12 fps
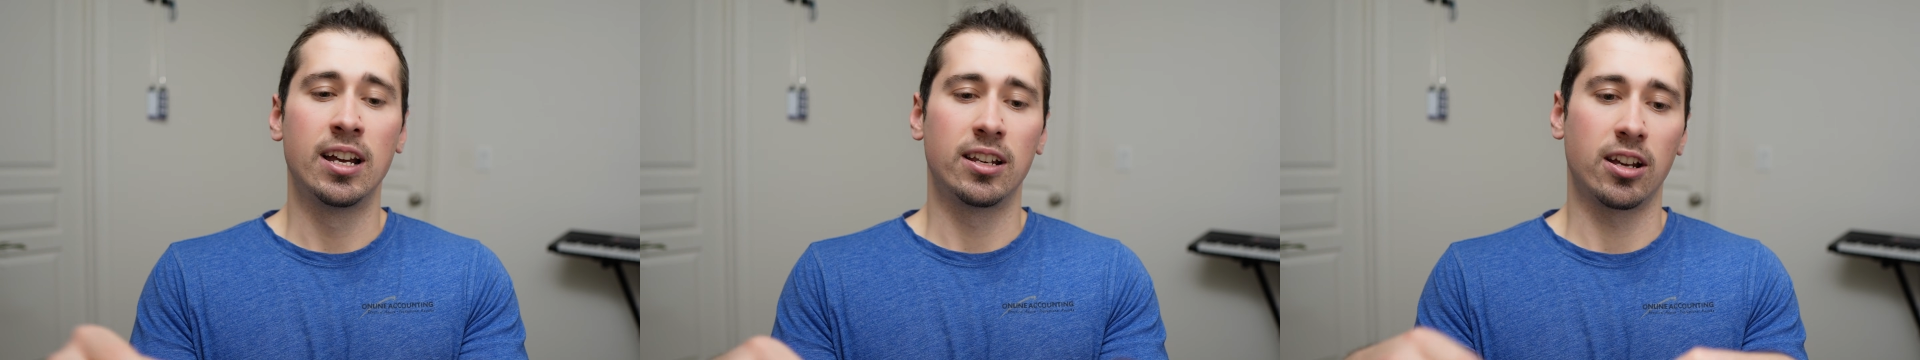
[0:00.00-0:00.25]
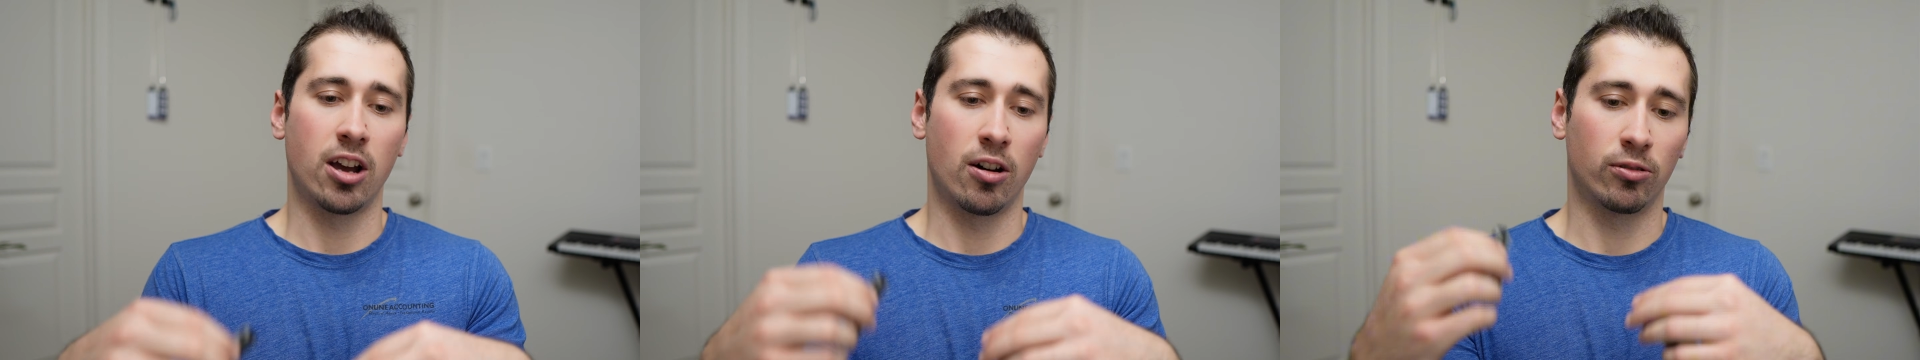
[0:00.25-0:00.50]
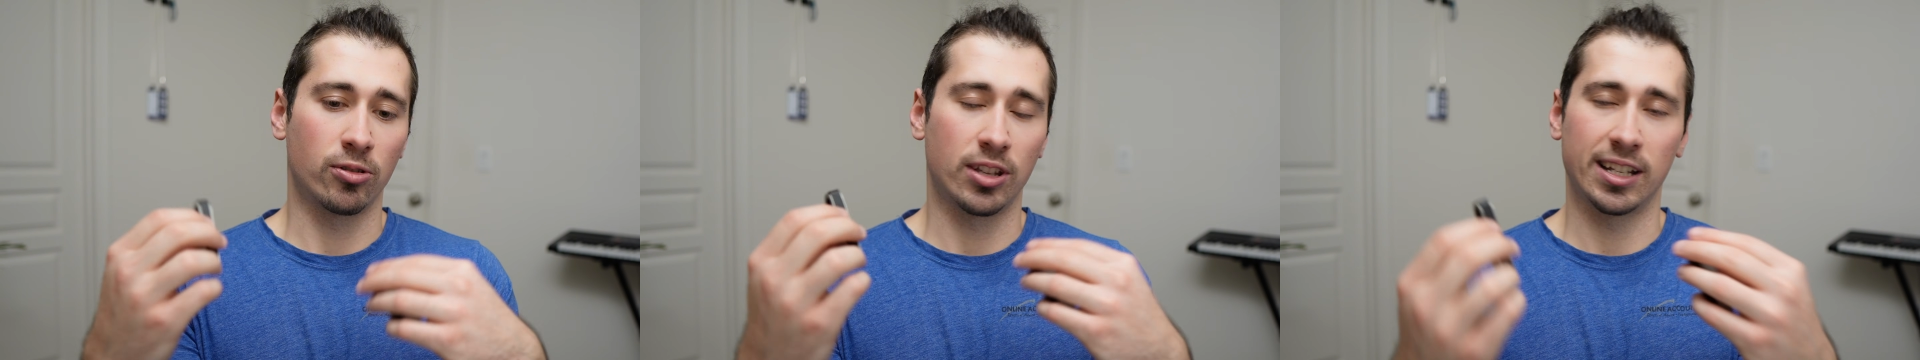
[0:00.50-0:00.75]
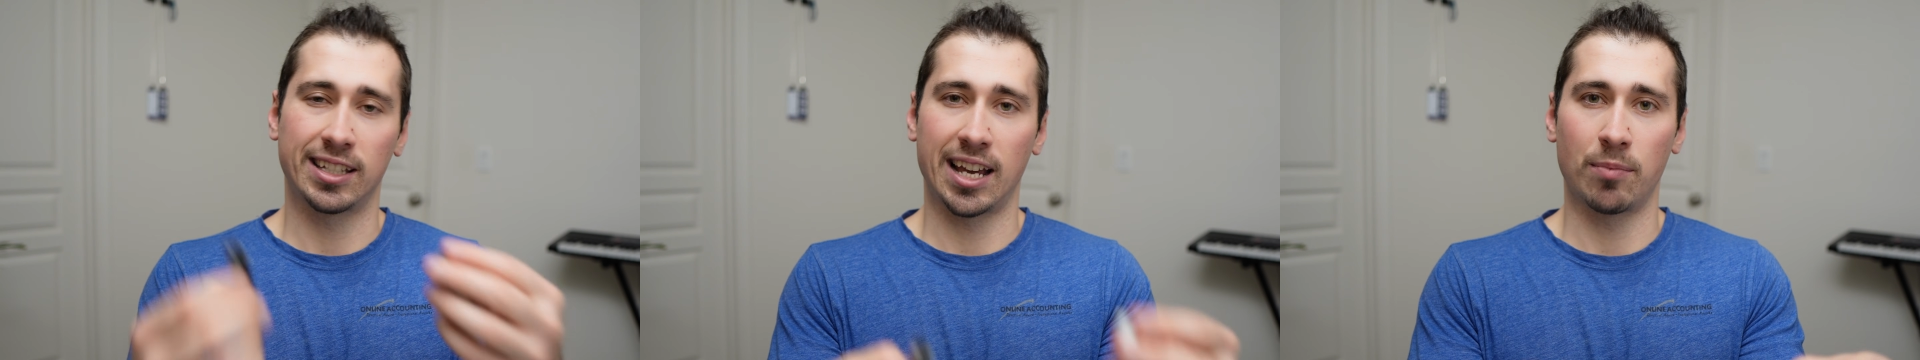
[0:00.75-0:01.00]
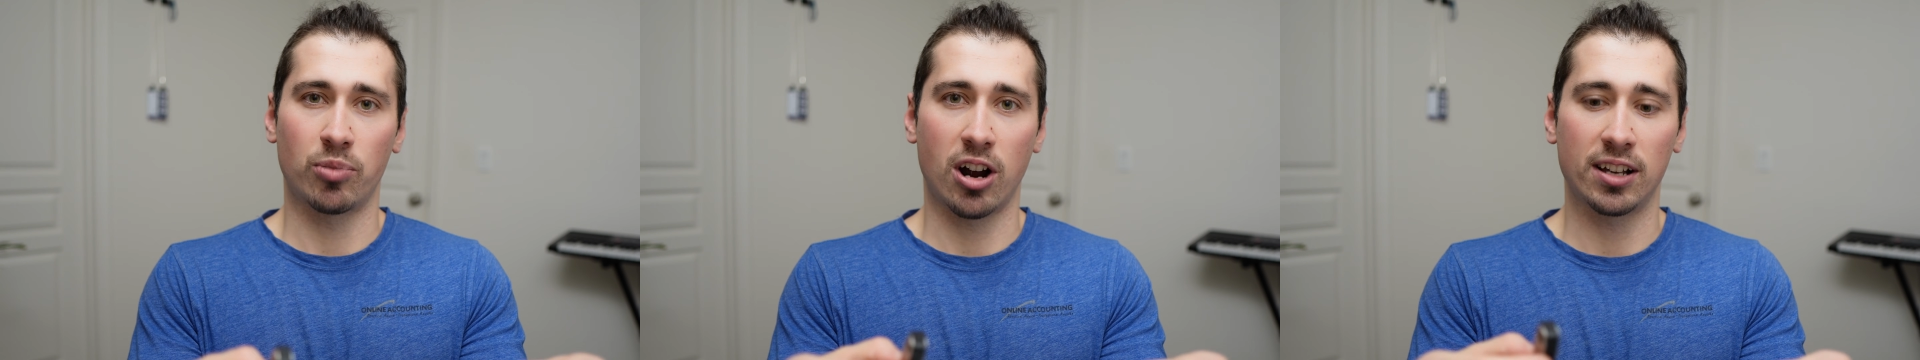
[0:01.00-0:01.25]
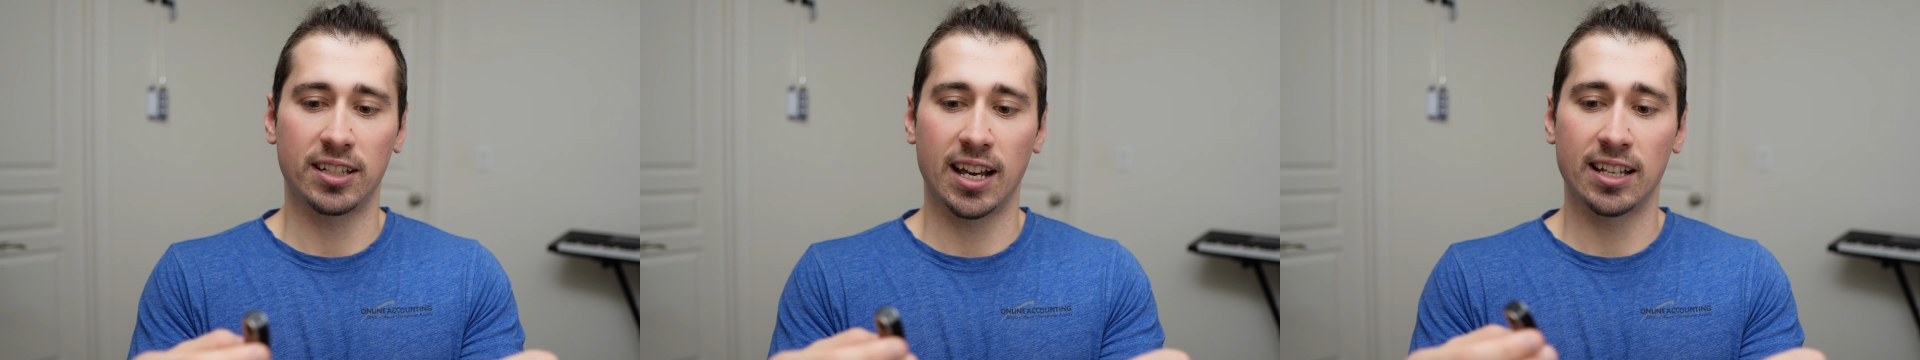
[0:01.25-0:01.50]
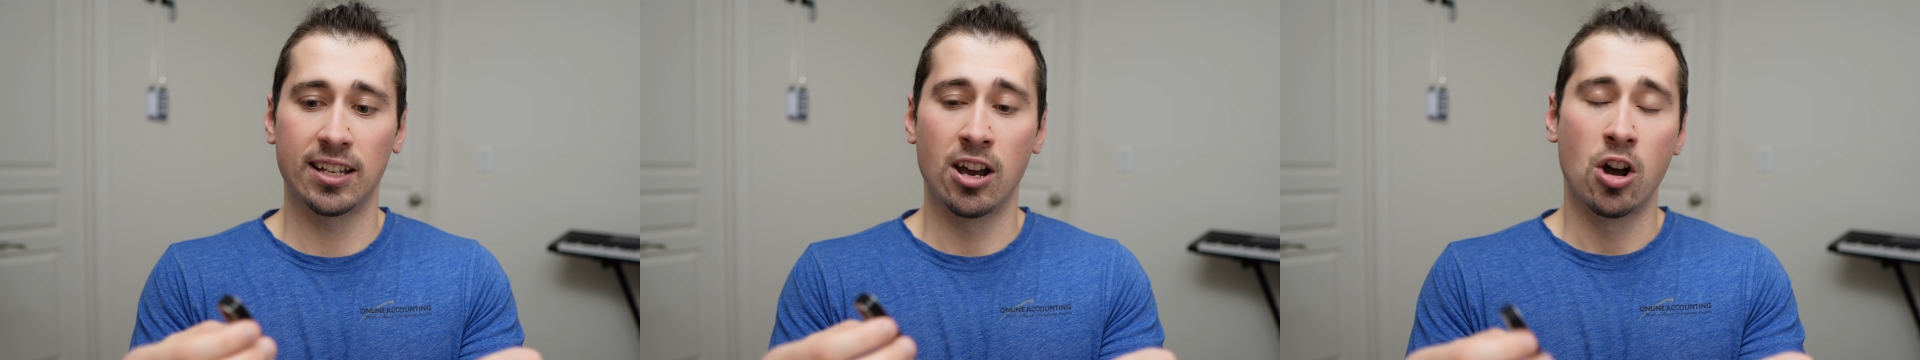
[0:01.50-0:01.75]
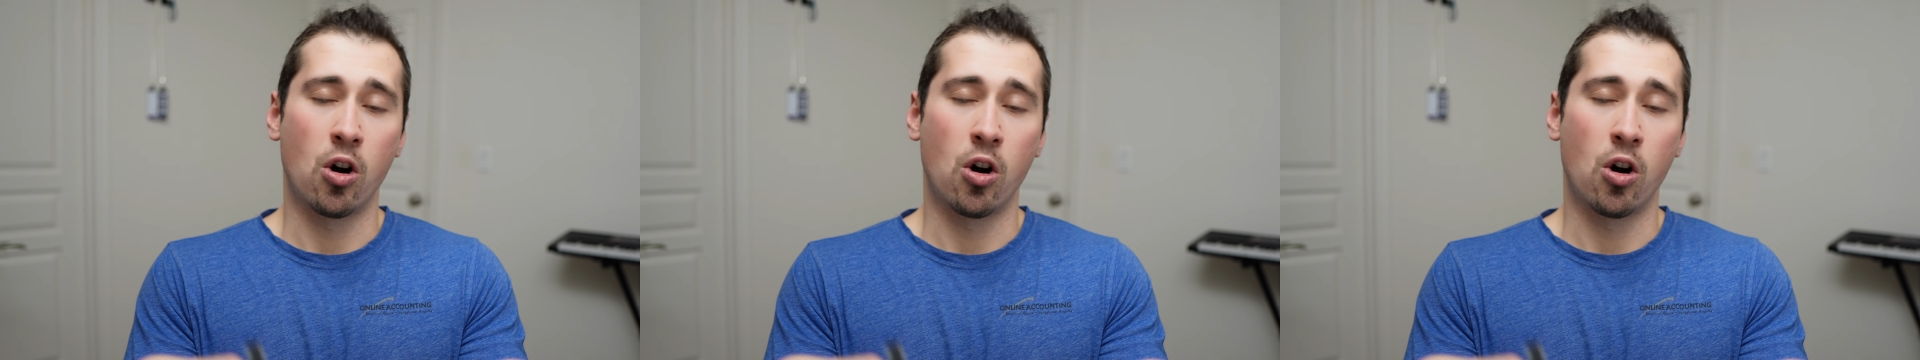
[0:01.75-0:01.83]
to go through this same process,